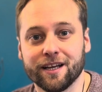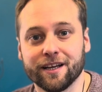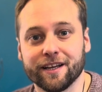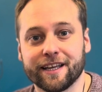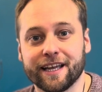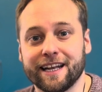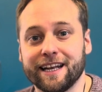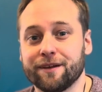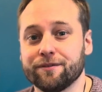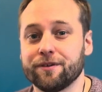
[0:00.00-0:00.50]

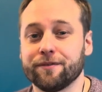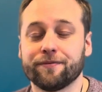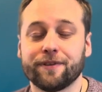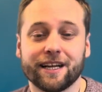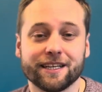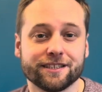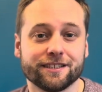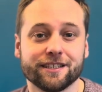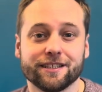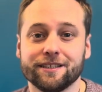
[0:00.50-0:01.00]
Okay, now
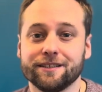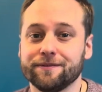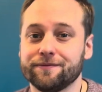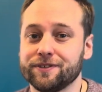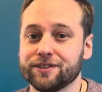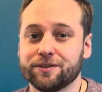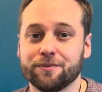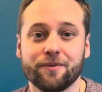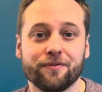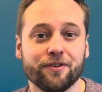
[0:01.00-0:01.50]
reflection for
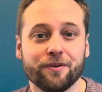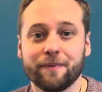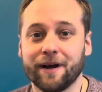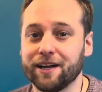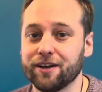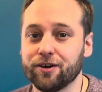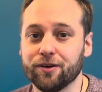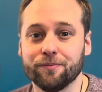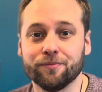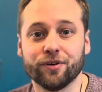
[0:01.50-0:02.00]
some of you
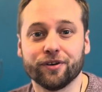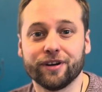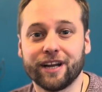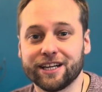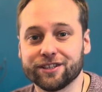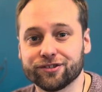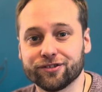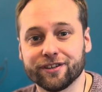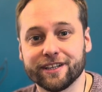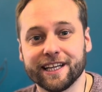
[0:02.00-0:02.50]
might come more
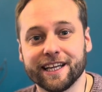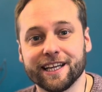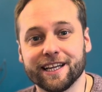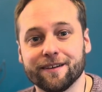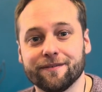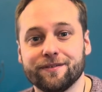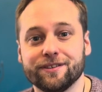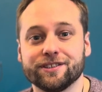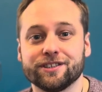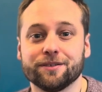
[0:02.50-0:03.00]
naturally.
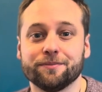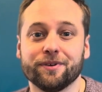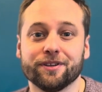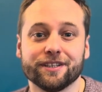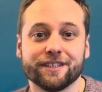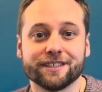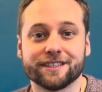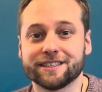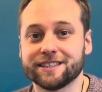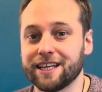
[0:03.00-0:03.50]
For some
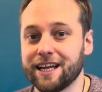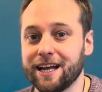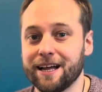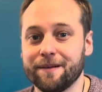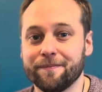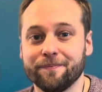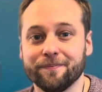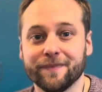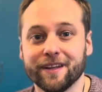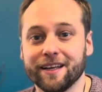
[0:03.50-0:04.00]
others,
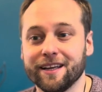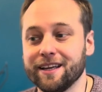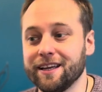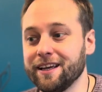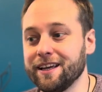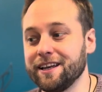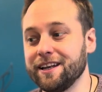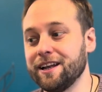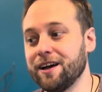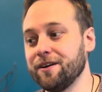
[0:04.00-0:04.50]

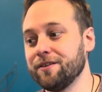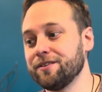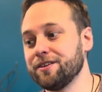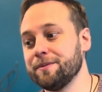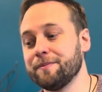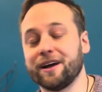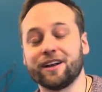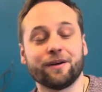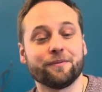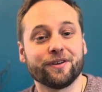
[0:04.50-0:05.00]
you
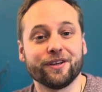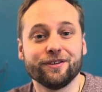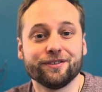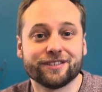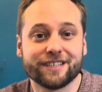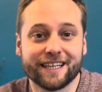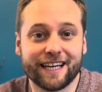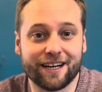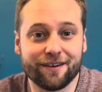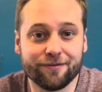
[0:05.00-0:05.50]
might not be used
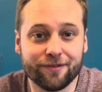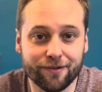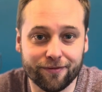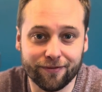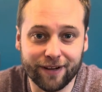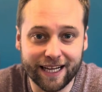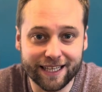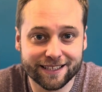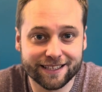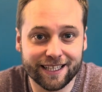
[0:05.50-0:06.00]
to kind of
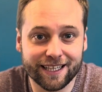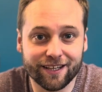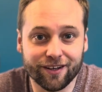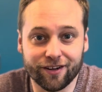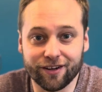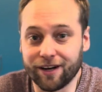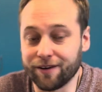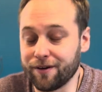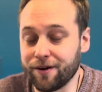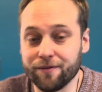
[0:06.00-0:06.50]
reflecting
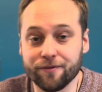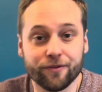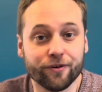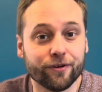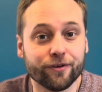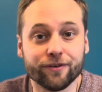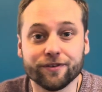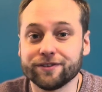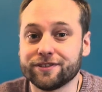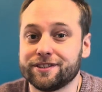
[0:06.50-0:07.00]
on our own
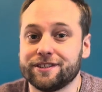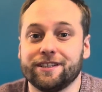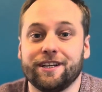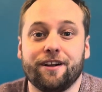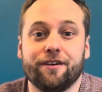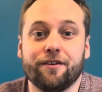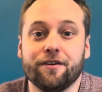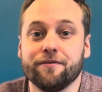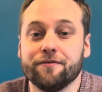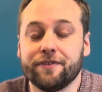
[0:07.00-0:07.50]
thoughts and
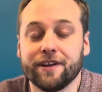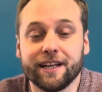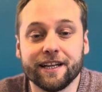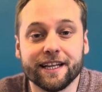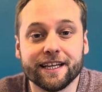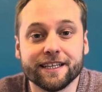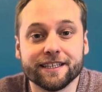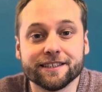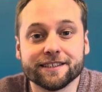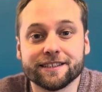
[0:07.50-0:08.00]
our own
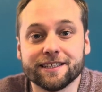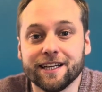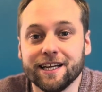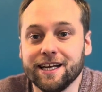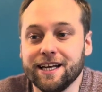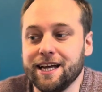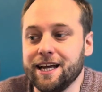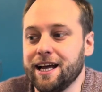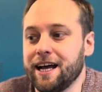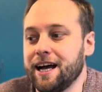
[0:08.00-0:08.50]
feelings,
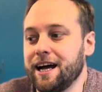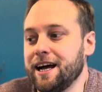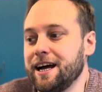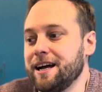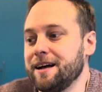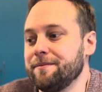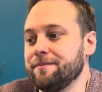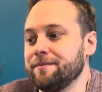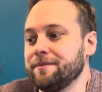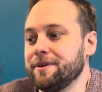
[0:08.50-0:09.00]

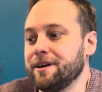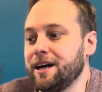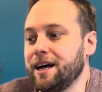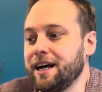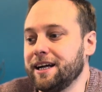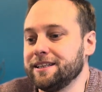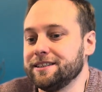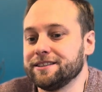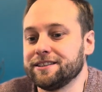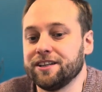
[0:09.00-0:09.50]
and
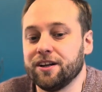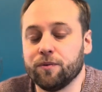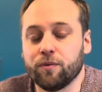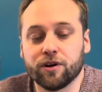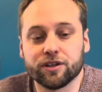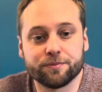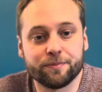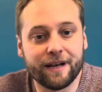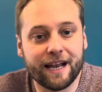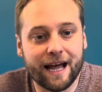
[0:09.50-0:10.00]

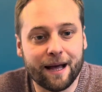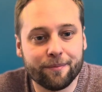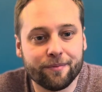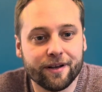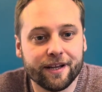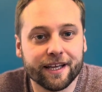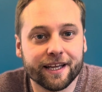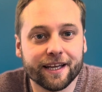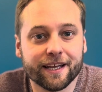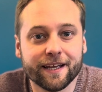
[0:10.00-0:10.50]
what's been
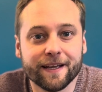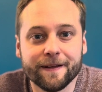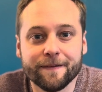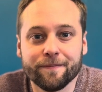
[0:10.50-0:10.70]
happening.